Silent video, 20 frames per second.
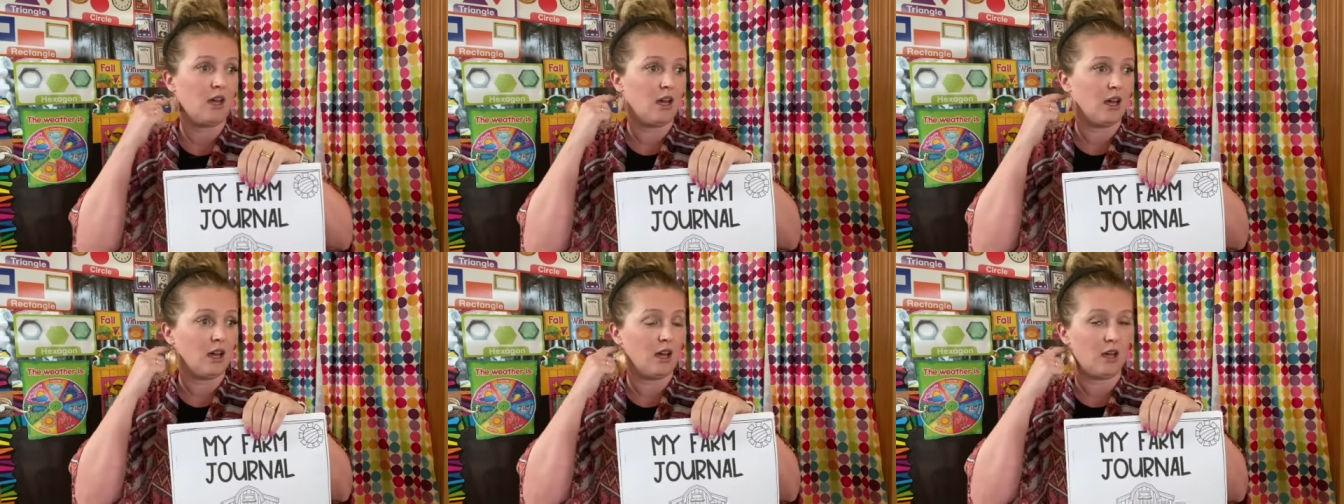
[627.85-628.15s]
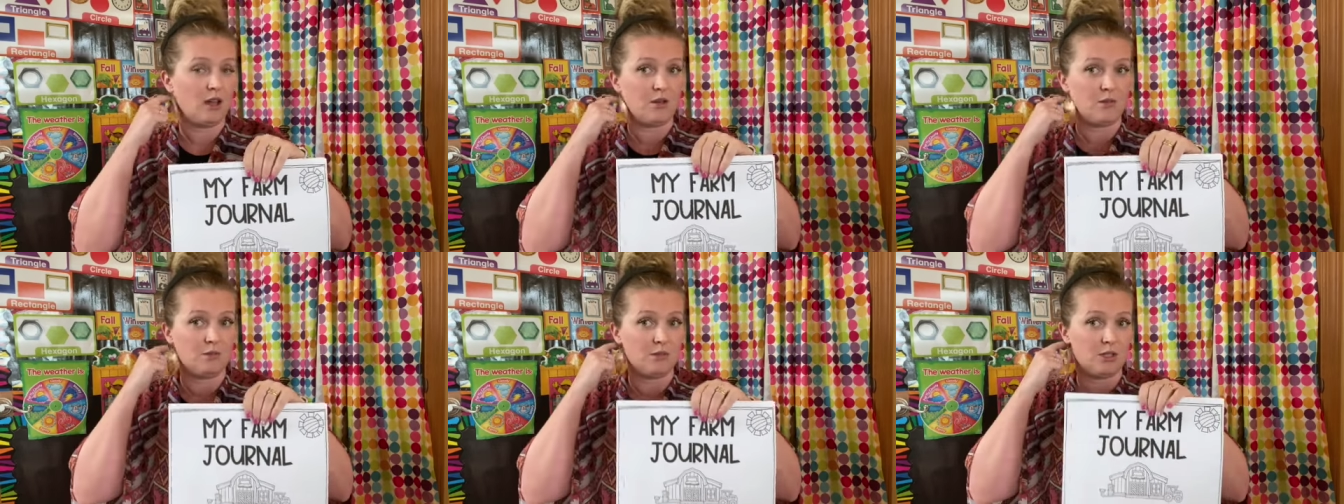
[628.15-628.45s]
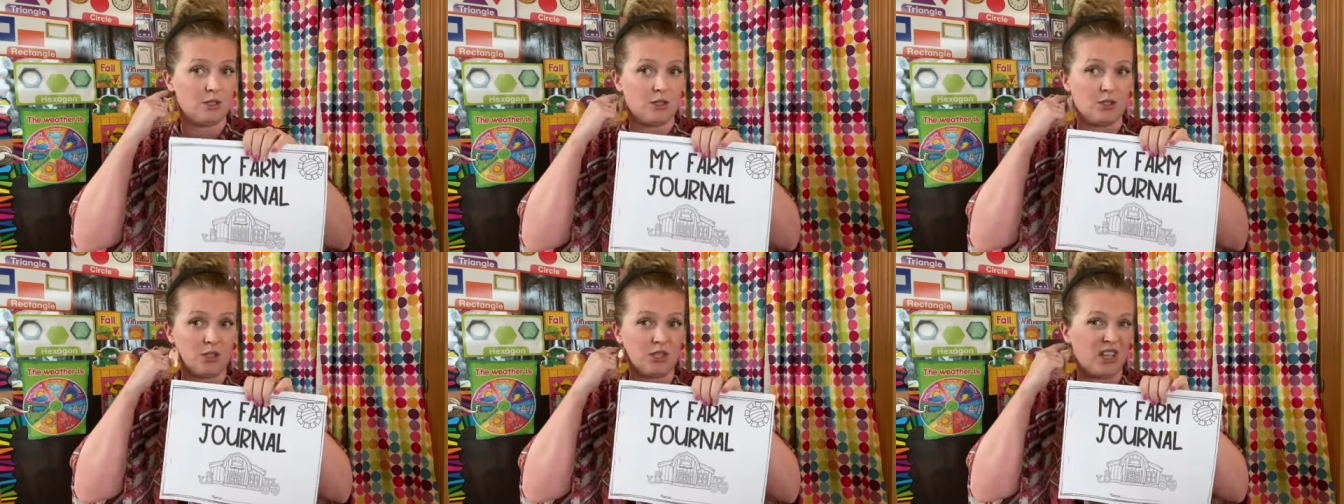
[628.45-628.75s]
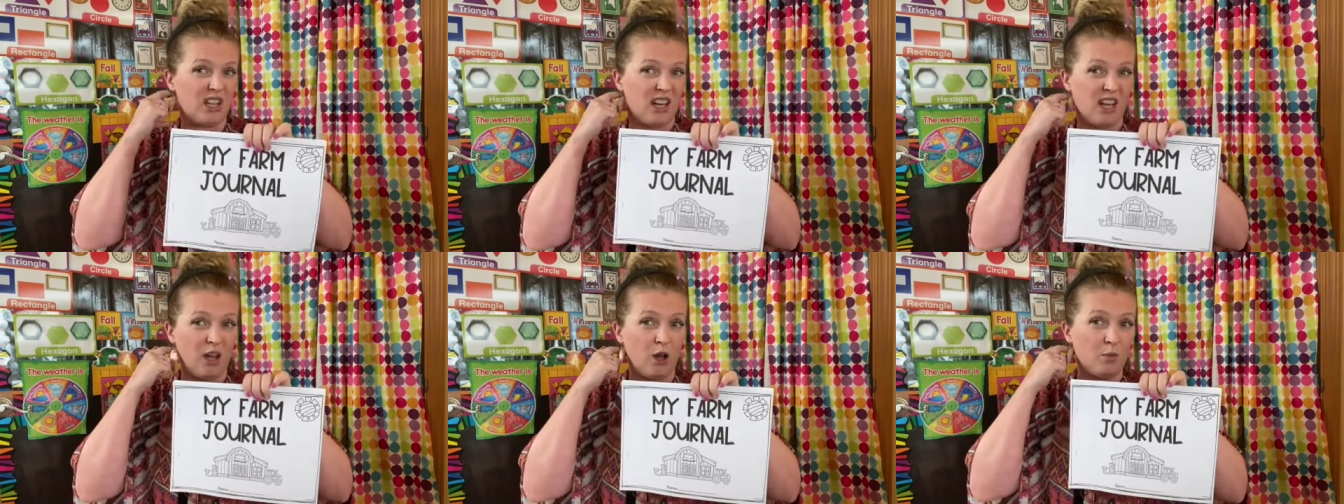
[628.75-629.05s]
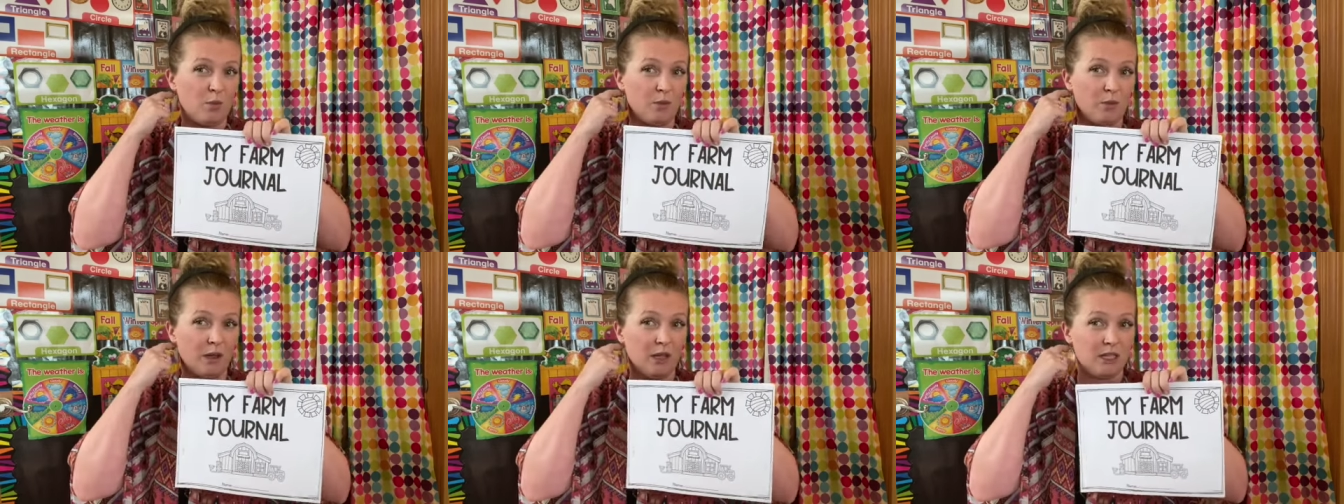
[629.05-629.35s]
to just kind of help
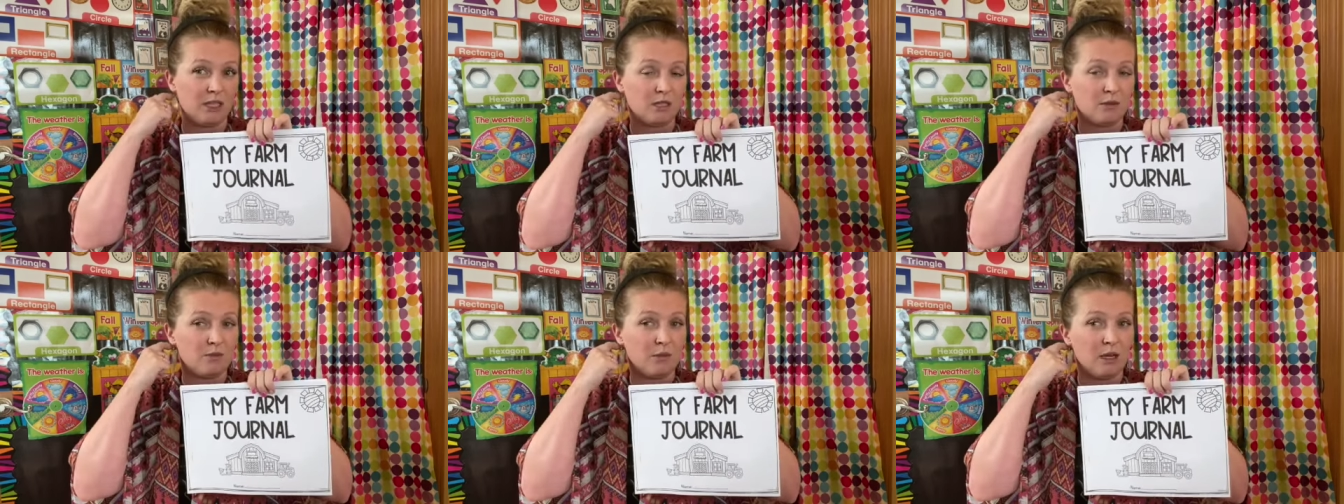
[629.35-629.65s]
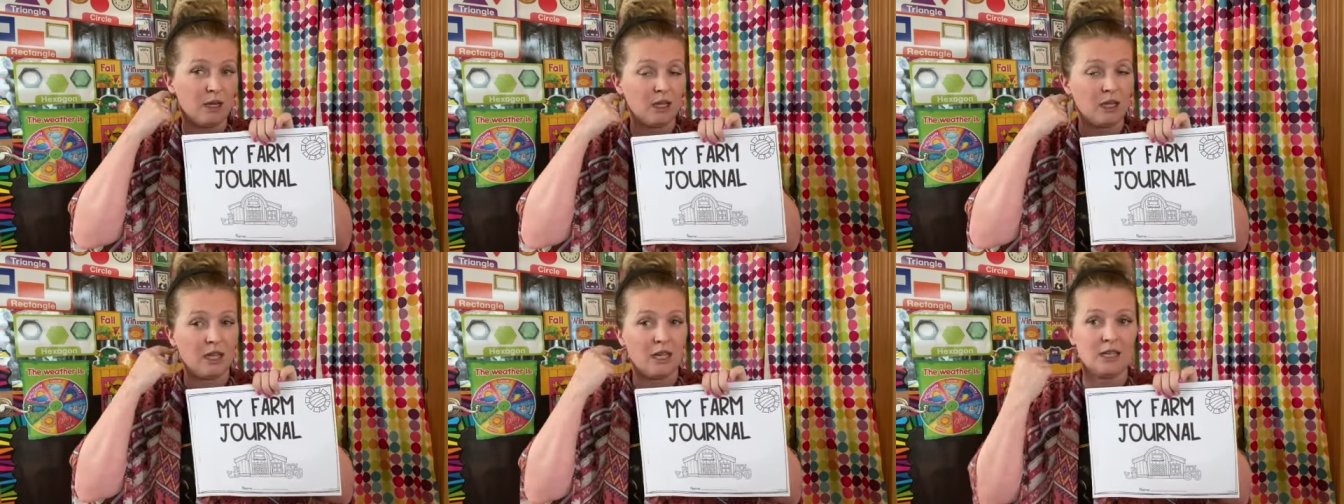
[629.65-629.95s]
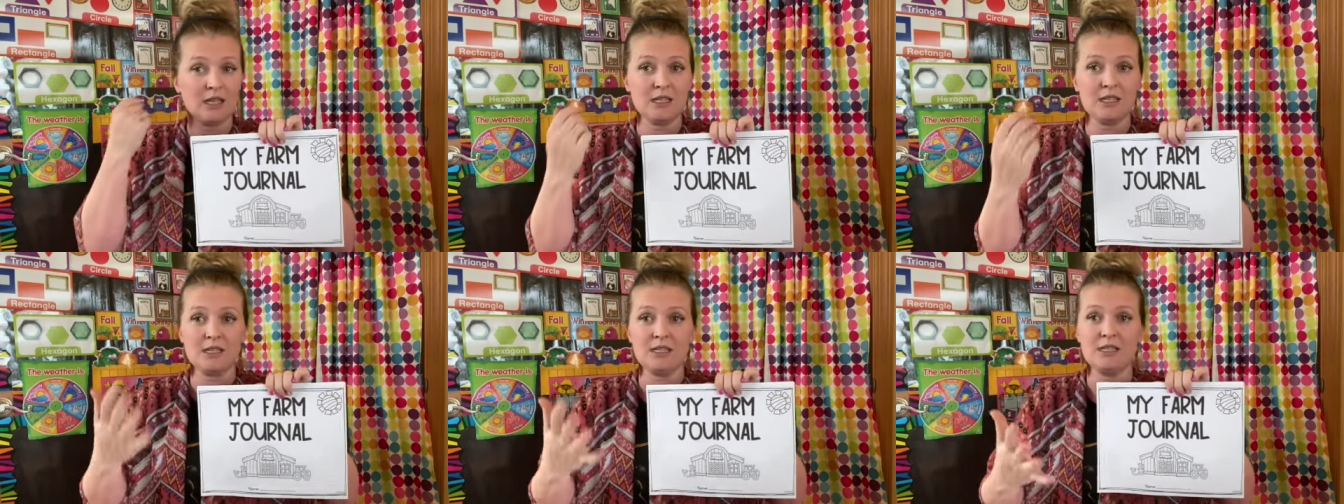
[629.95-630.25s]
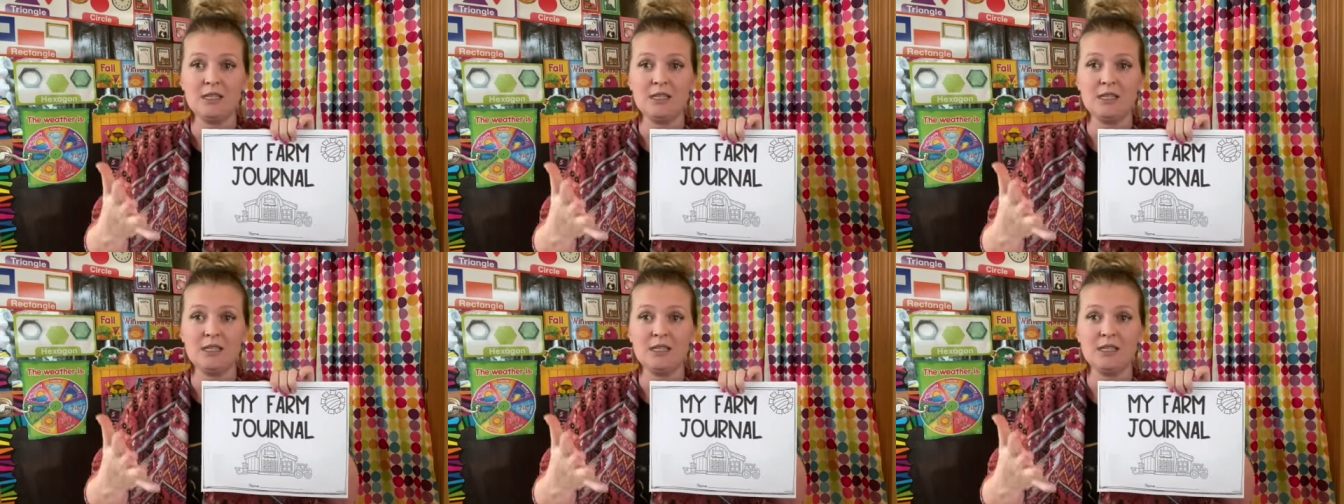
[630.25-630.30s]
them get some ideas.